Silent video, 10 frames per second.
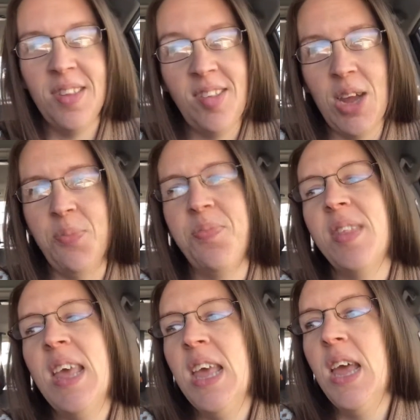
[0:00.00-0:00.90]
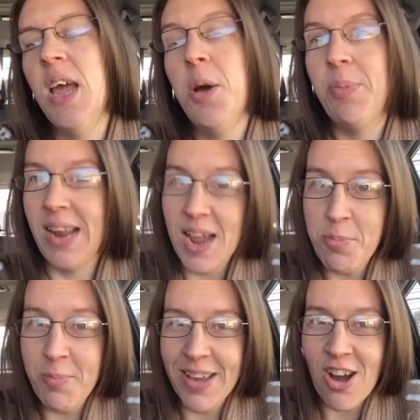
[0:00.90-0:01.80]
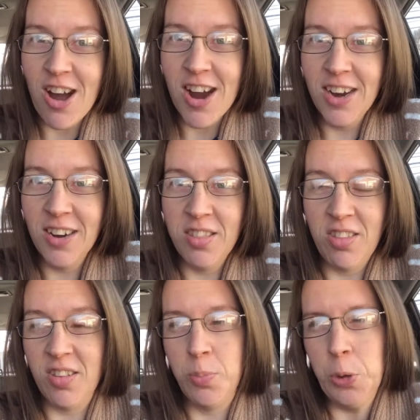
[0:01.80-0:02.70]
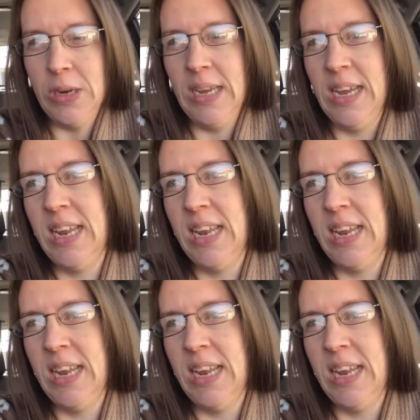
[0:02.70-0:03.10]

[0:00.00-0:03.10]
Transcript: So, but I am in my car this morning.